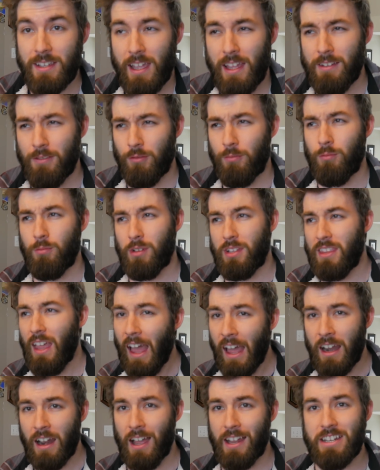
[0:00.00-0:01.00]
And with
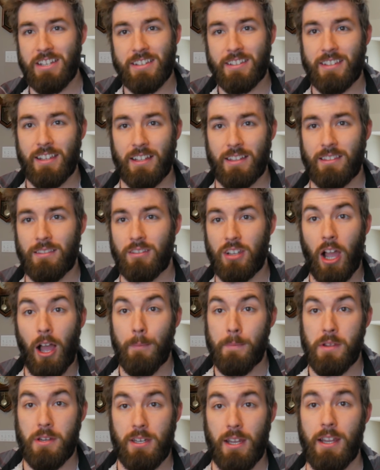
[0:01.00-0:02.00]
that, I just said
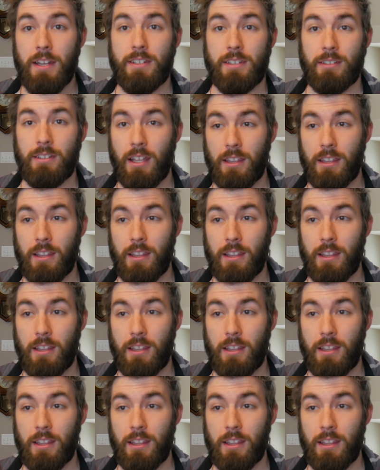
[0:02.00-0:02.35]
computation.